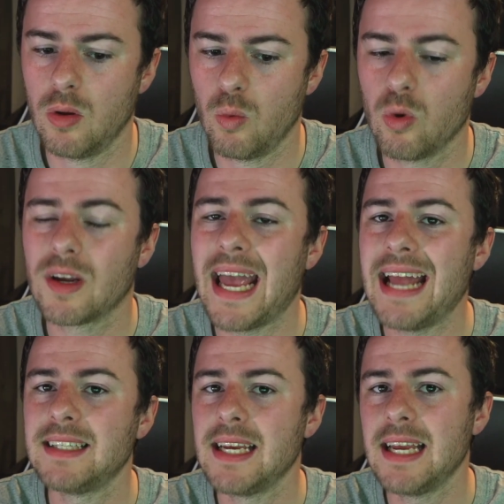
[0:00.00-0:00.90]
we're
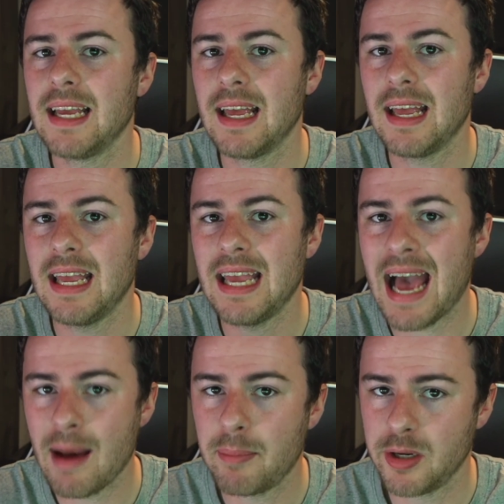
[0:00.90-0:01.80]
getting a
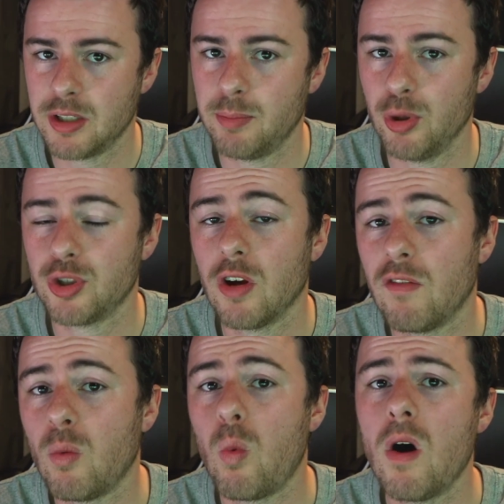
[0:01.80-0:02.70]
happiness boost
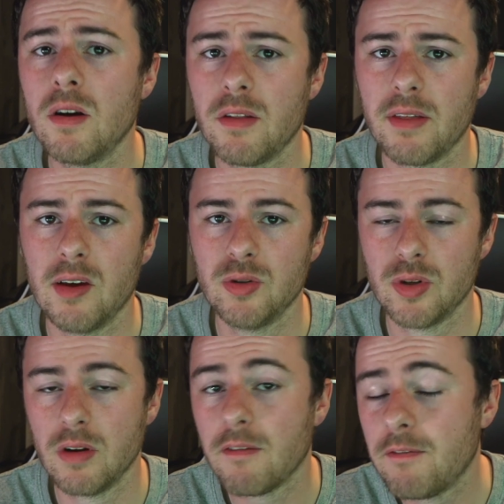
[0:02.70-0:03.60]
of
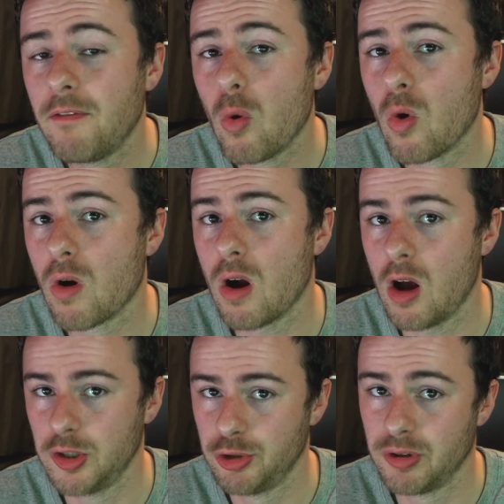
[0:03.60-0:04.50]

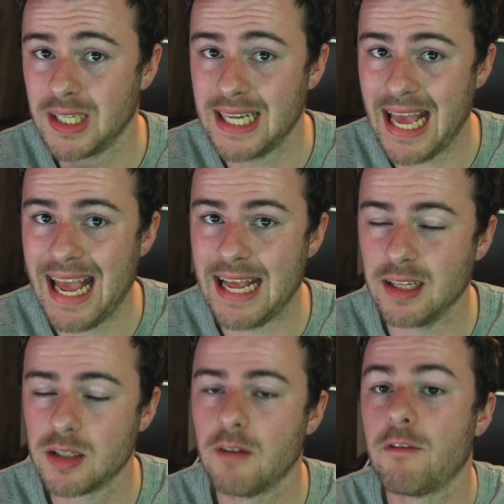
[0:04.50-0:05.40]

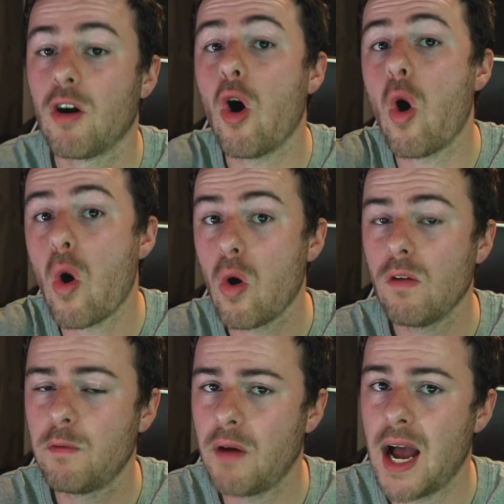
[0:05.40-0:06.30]
1,408 for all
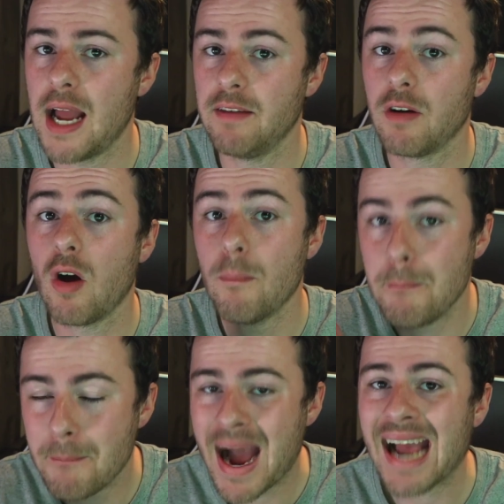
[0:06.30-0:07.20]
5
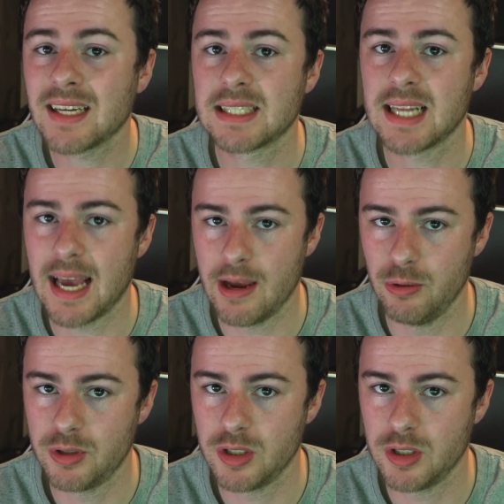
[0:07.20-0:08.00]
maxed out